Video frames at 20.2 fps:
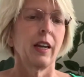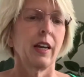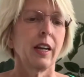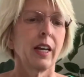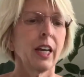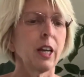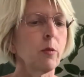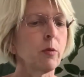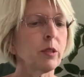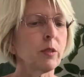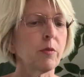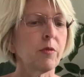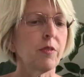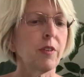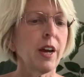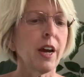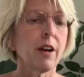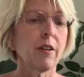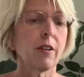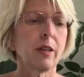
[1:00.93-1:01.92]
He was
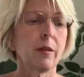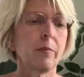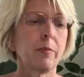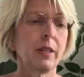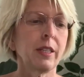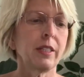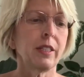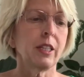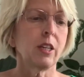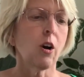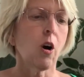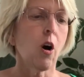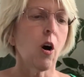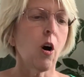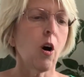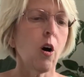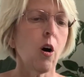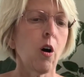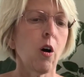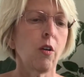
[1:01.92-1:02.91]
very busy
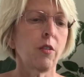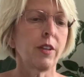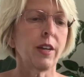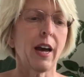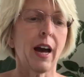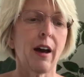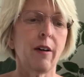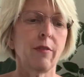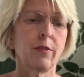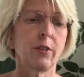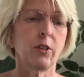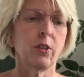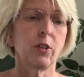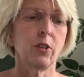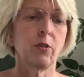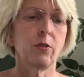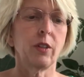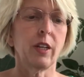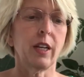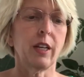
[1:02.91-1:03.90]
all the
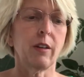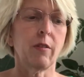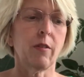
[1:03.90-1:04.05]
afternoon getting